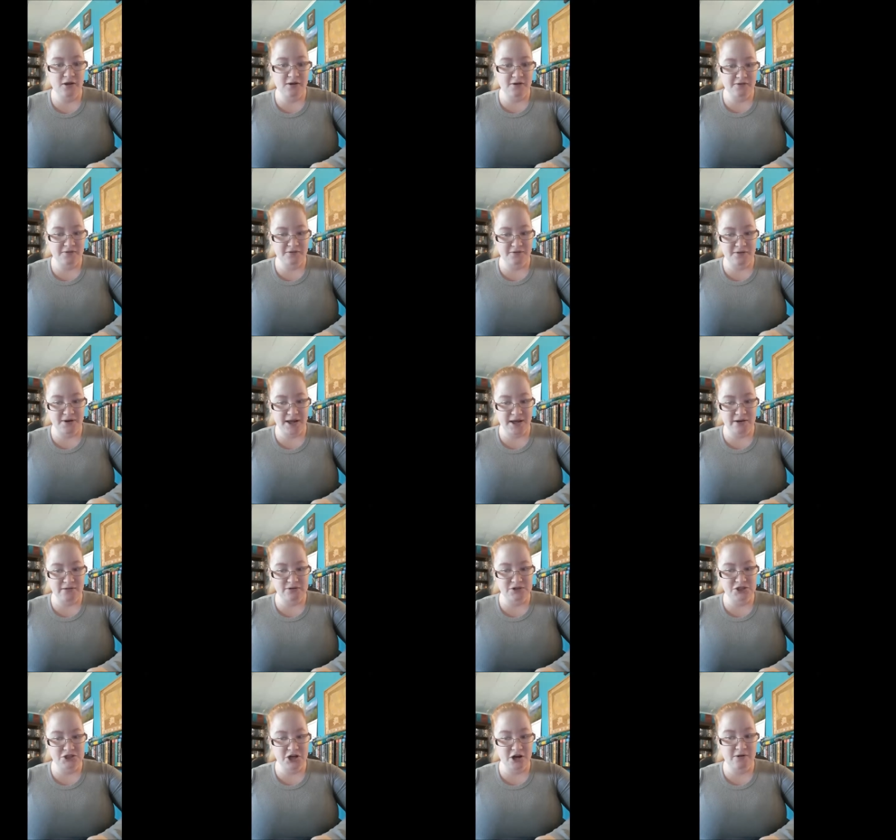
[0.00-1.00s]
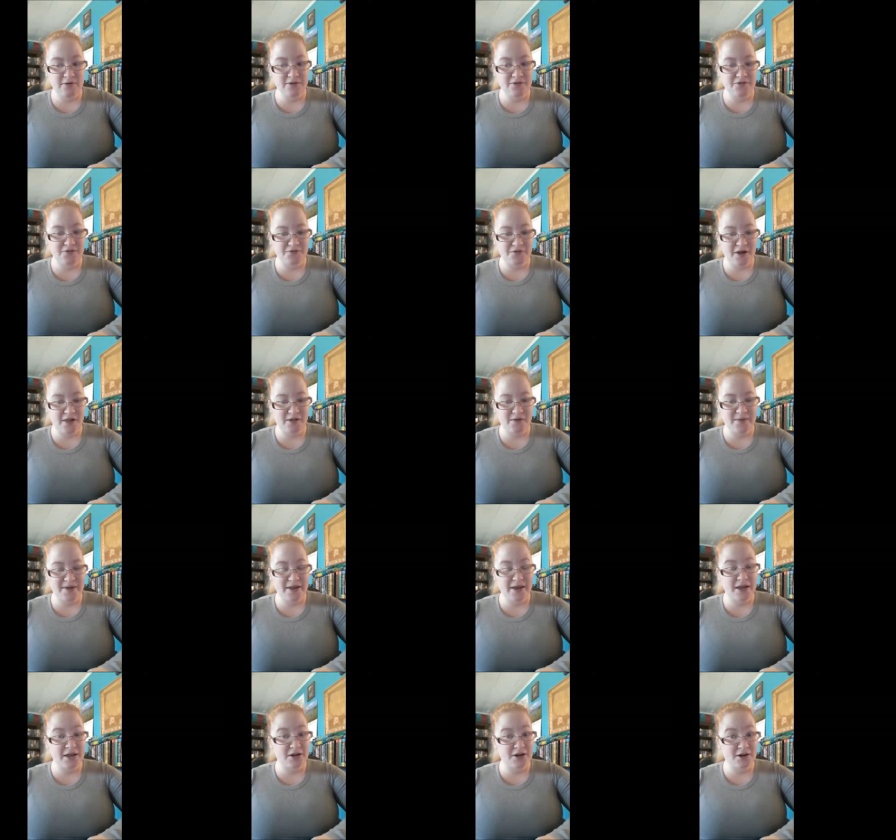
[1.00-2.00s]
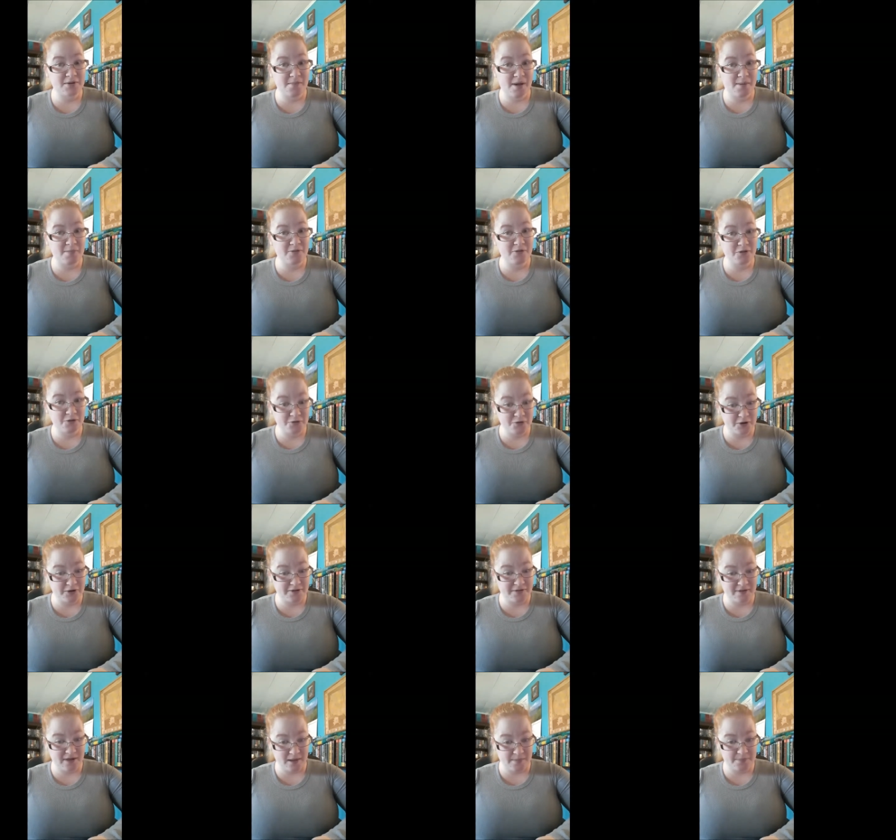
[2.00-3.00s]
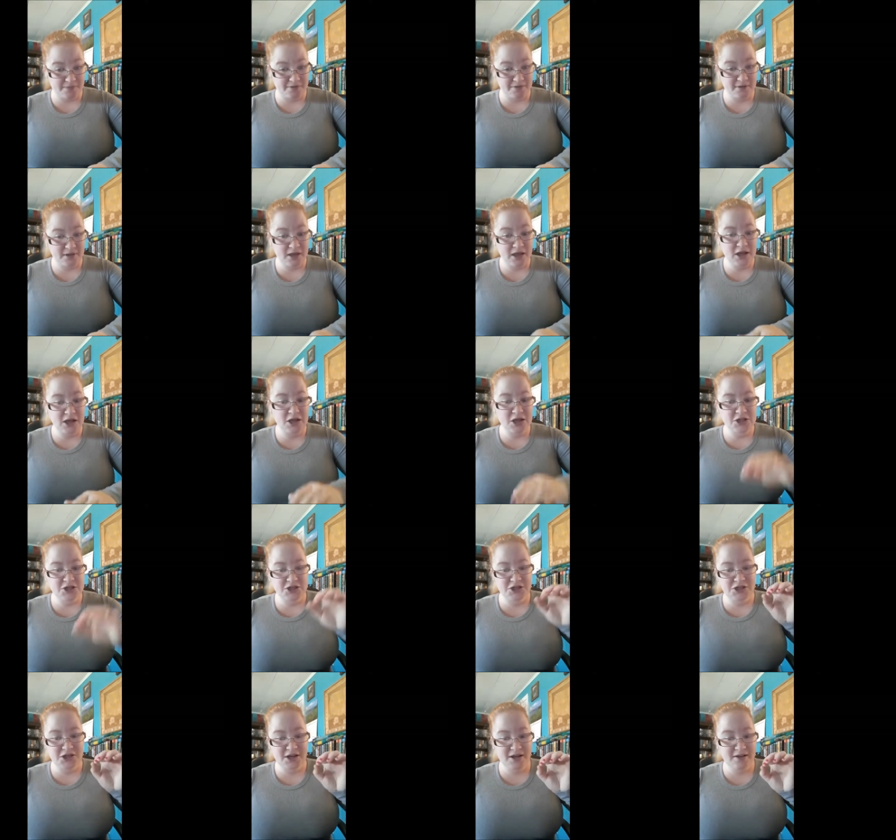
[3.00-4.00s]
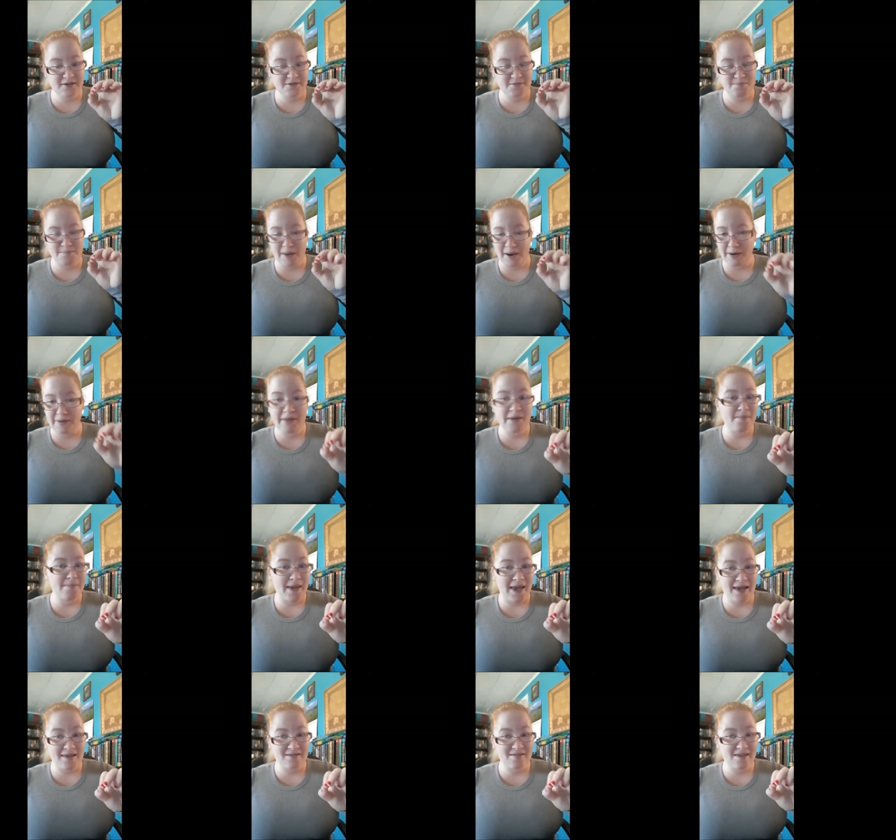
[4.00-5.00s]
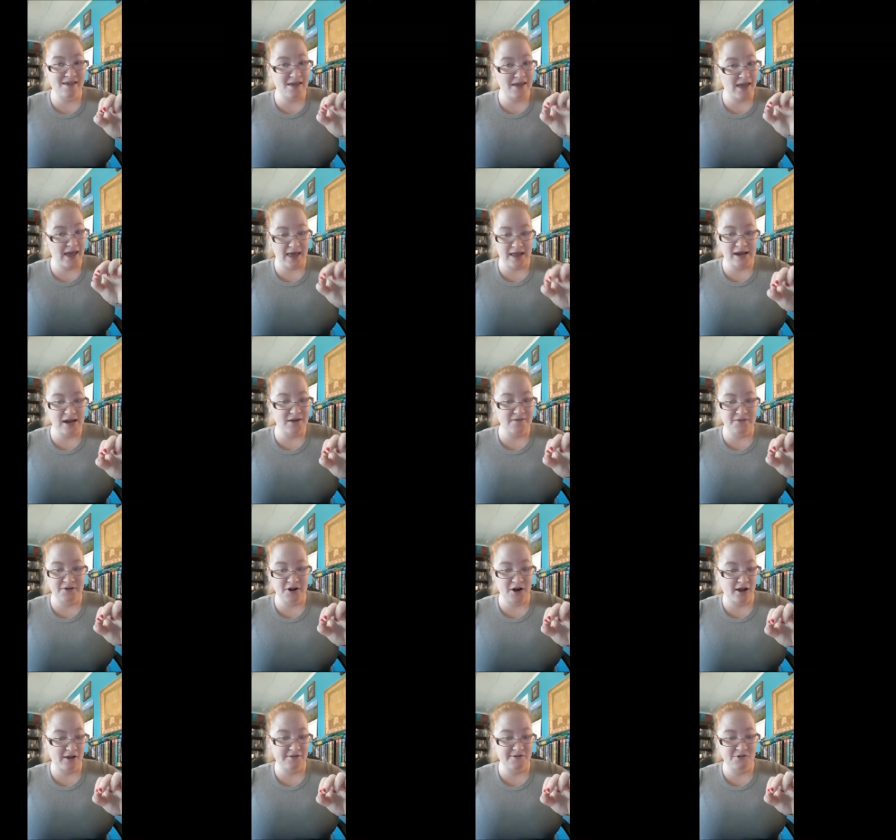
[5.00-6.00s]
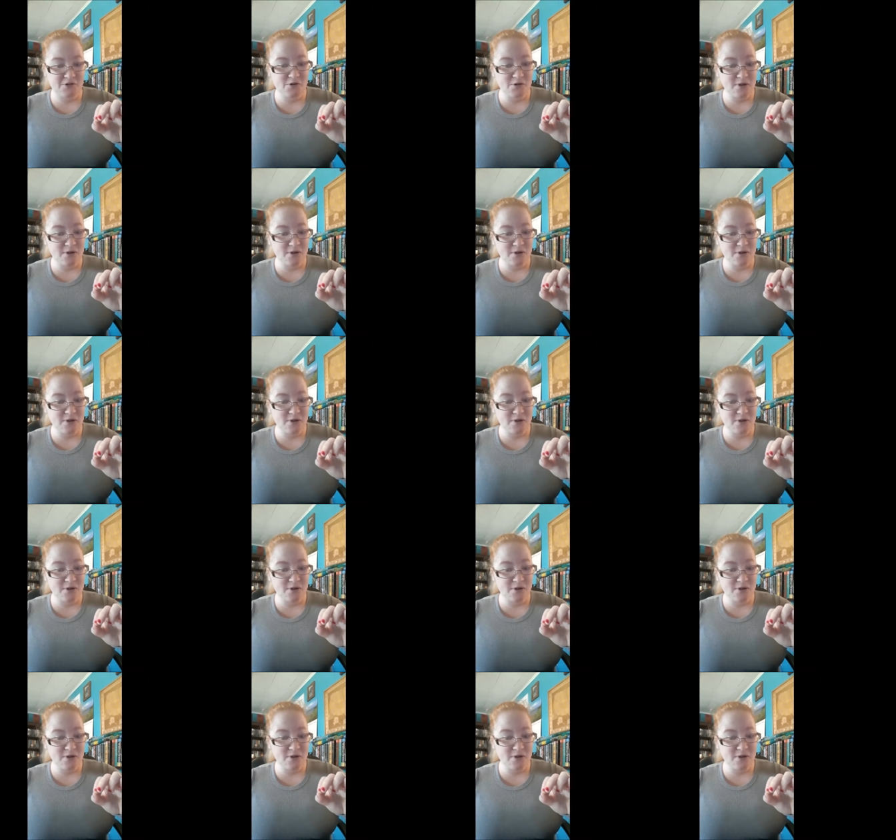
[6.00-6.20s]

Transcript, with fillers: So now Joe is following in her mom's footsteps. She is barely passing any of her high school